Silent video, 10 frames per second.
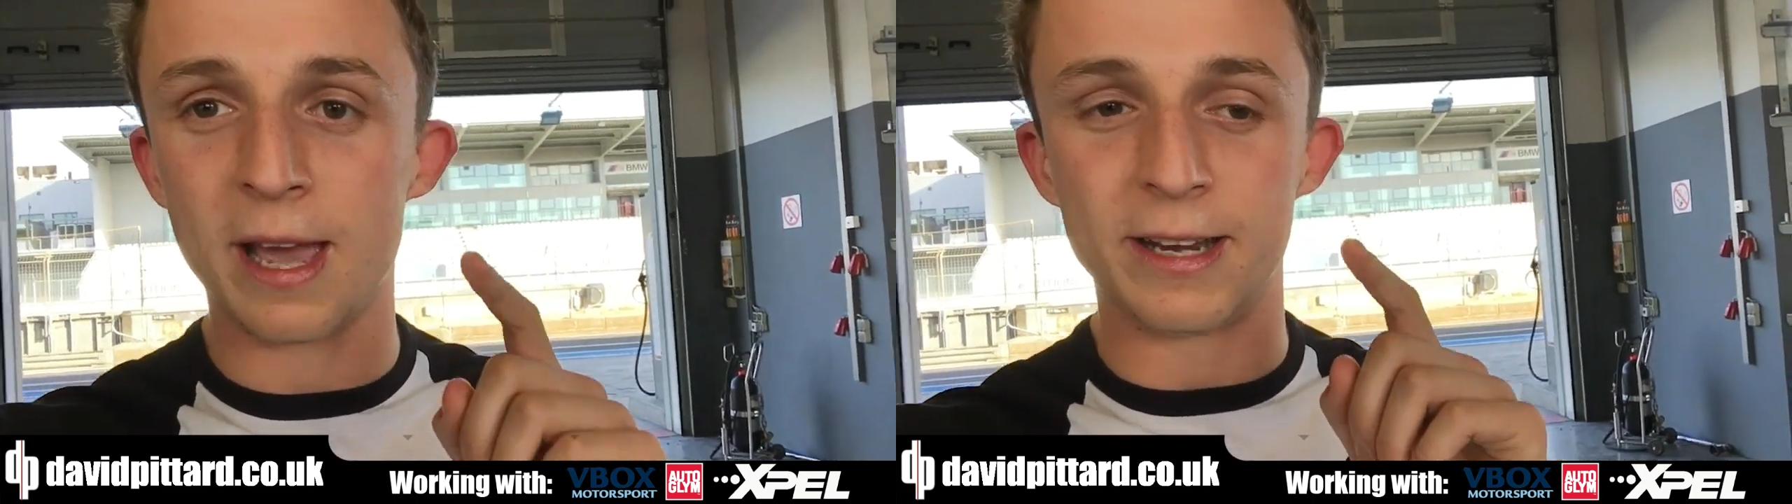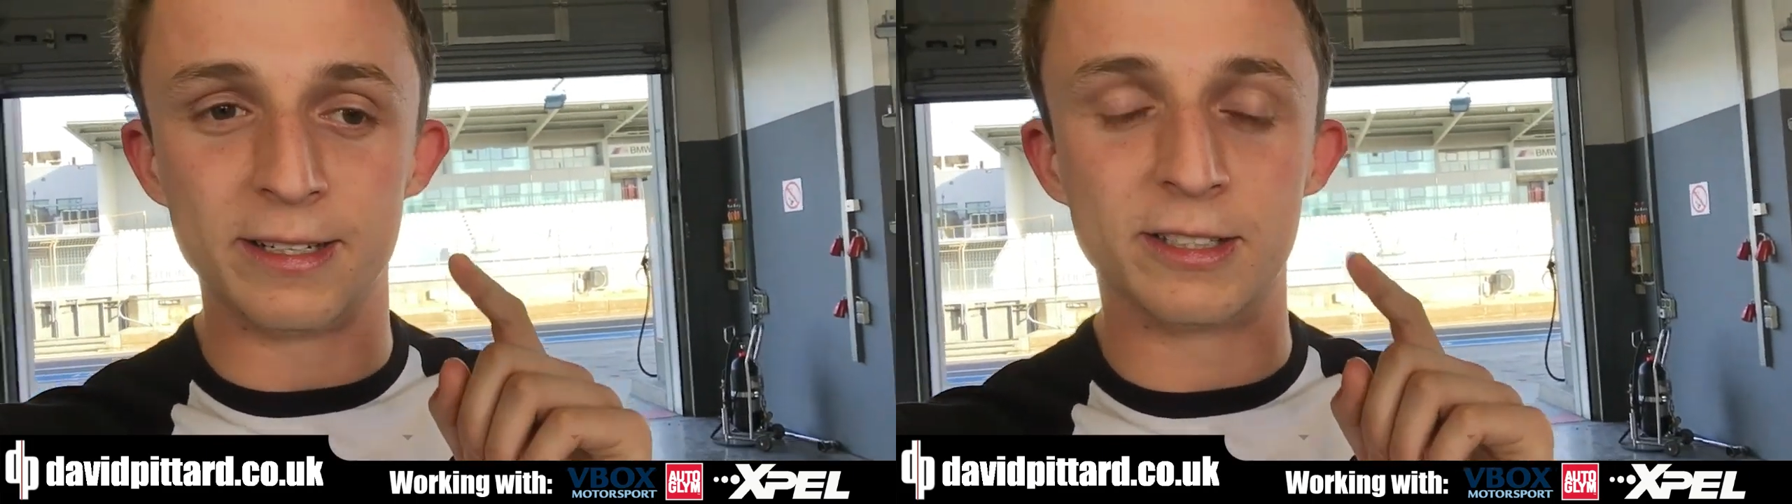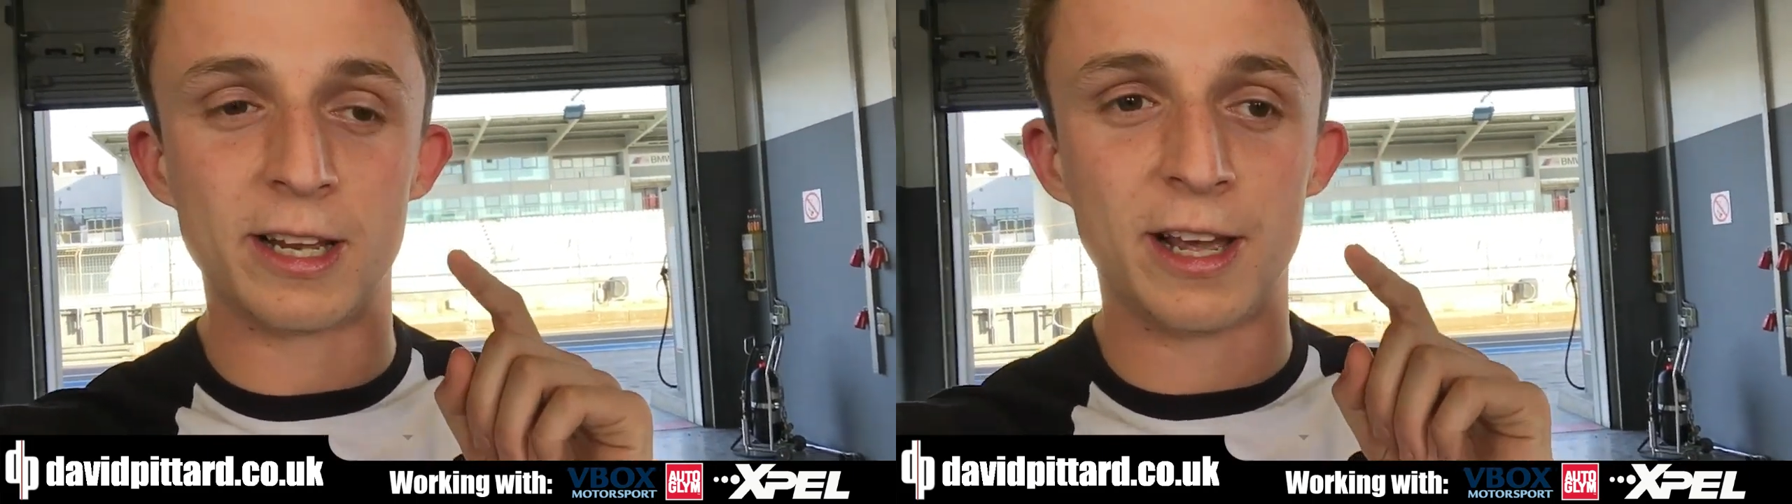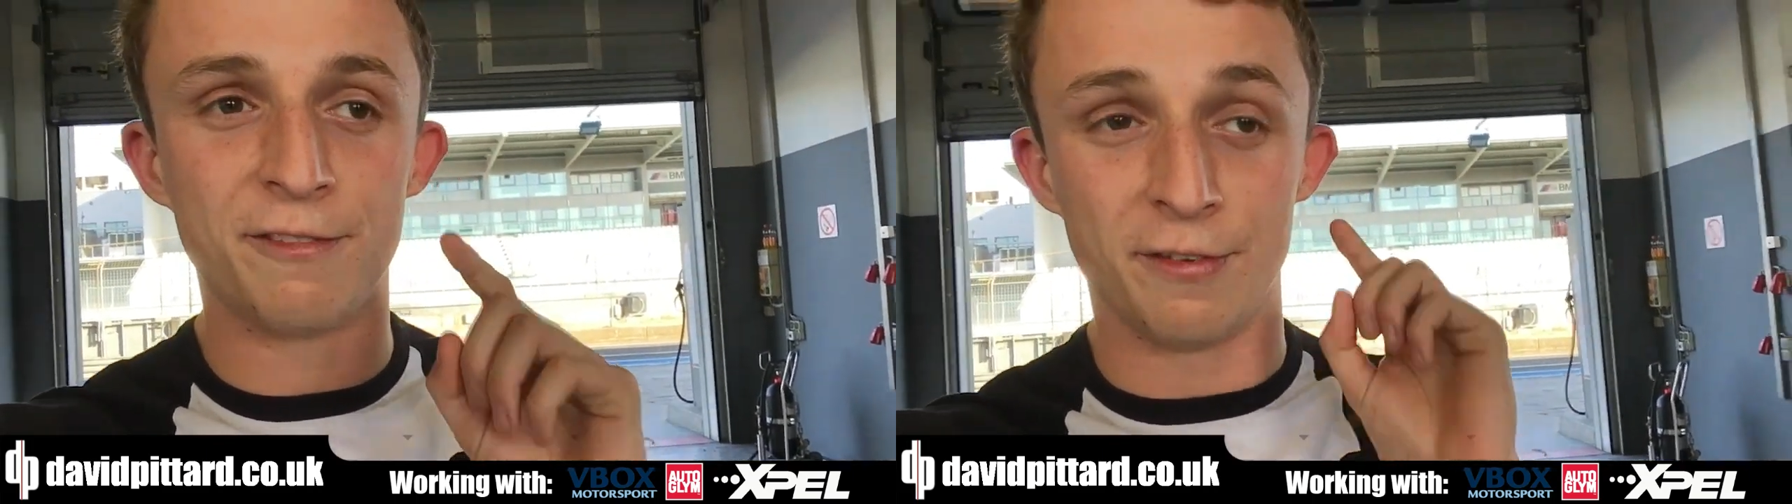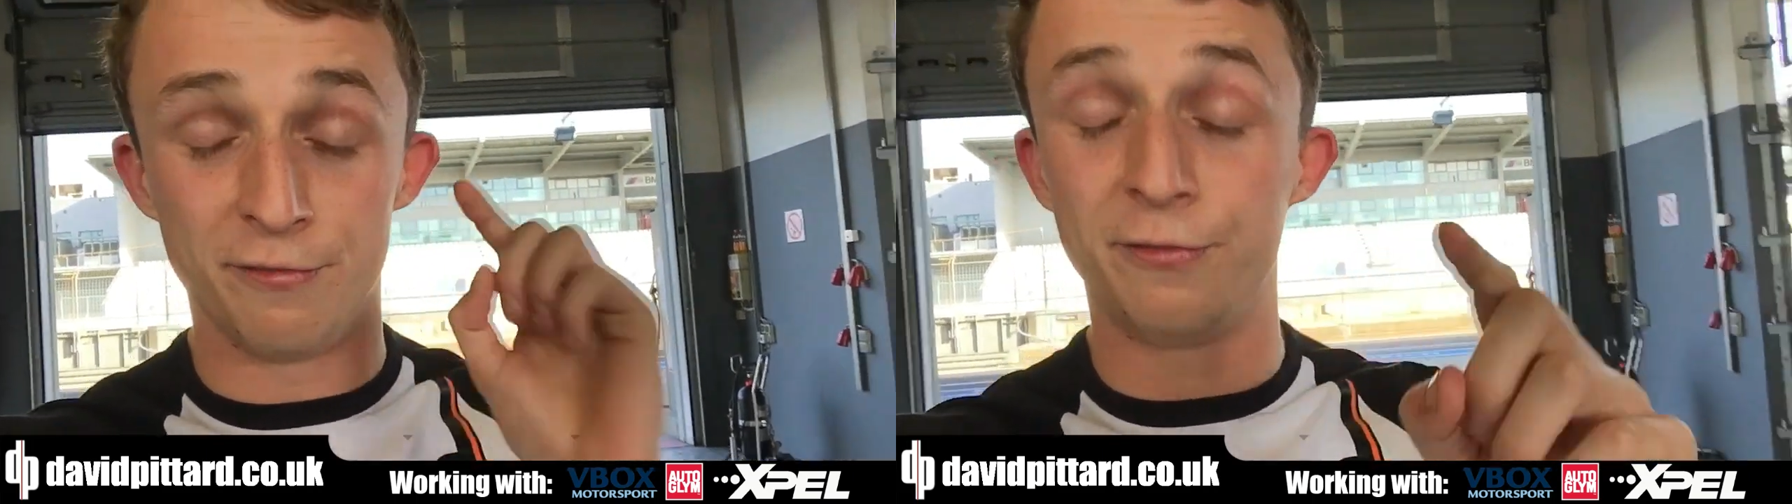and
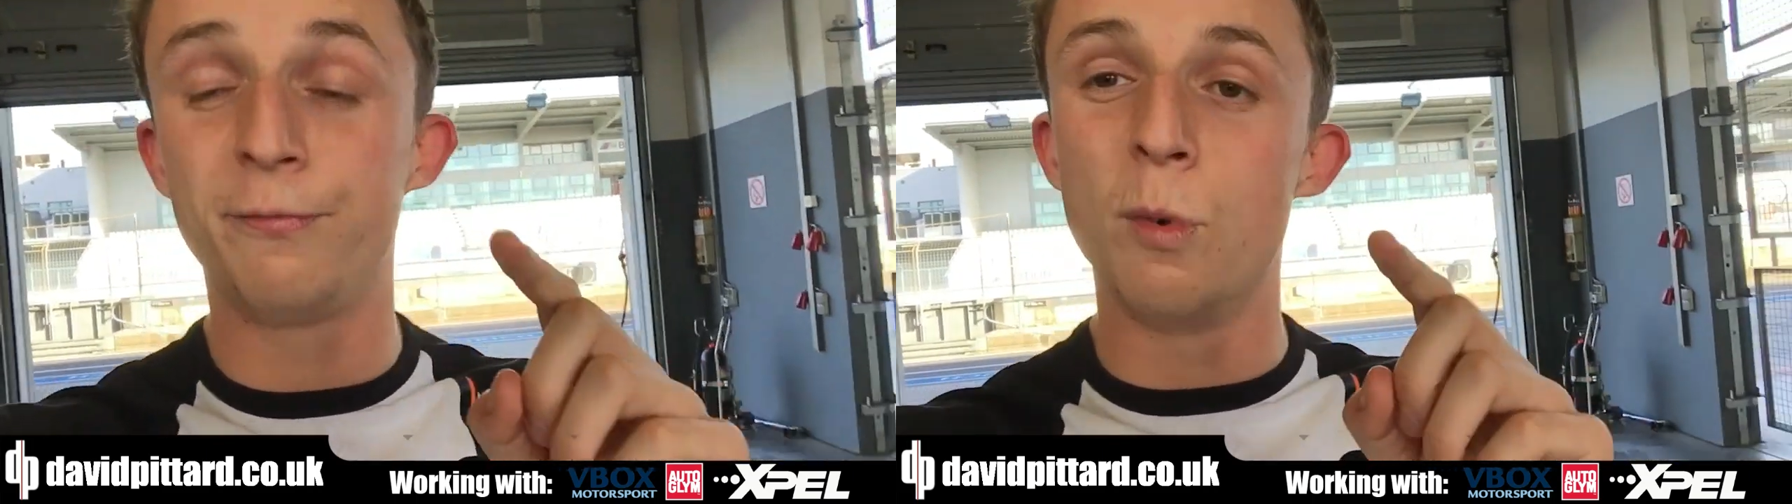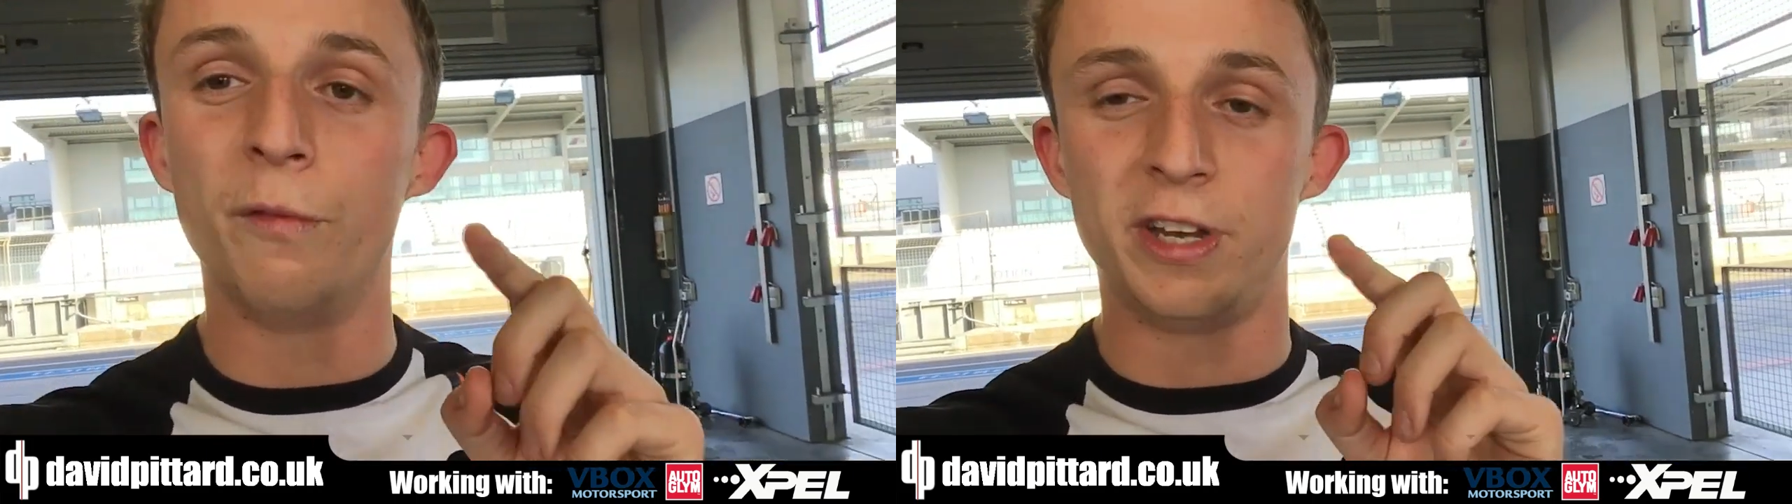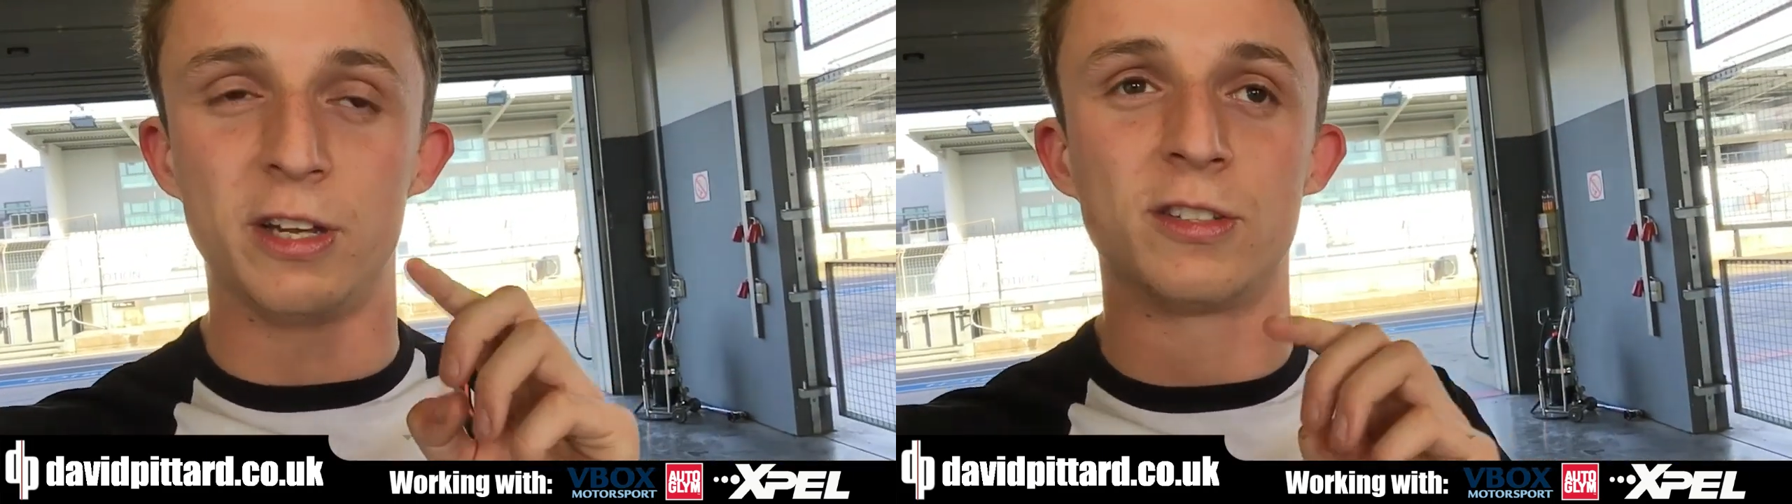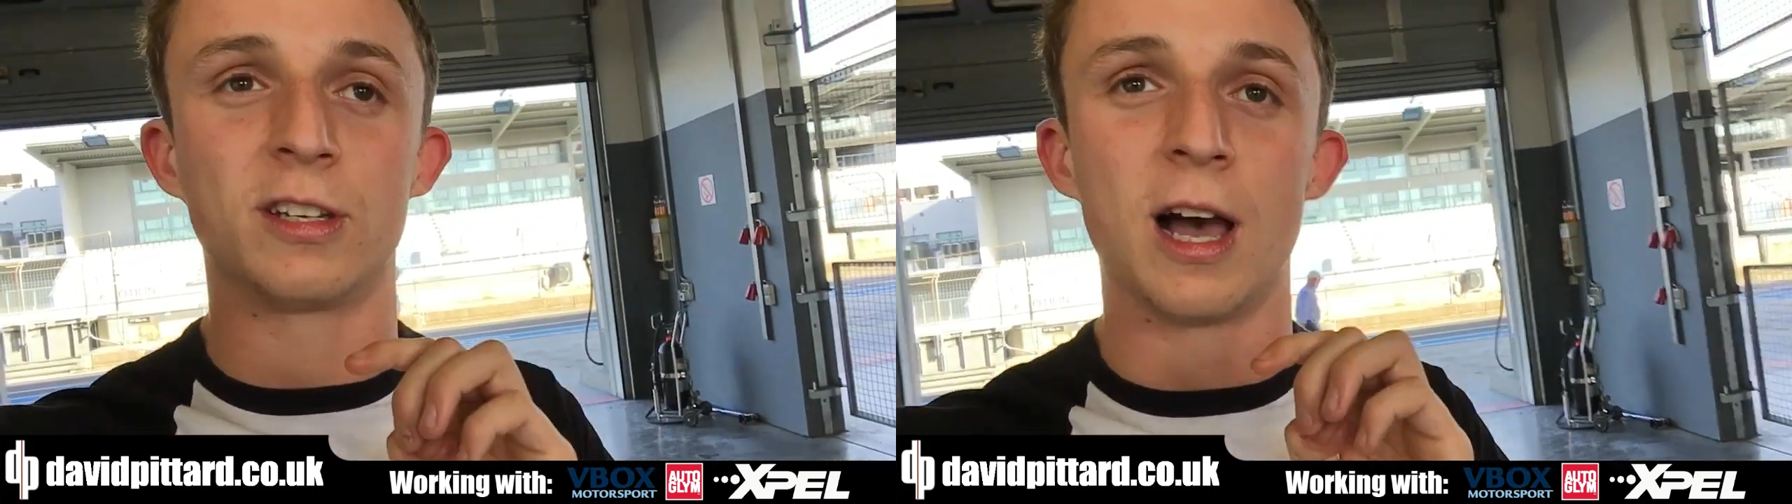for more videos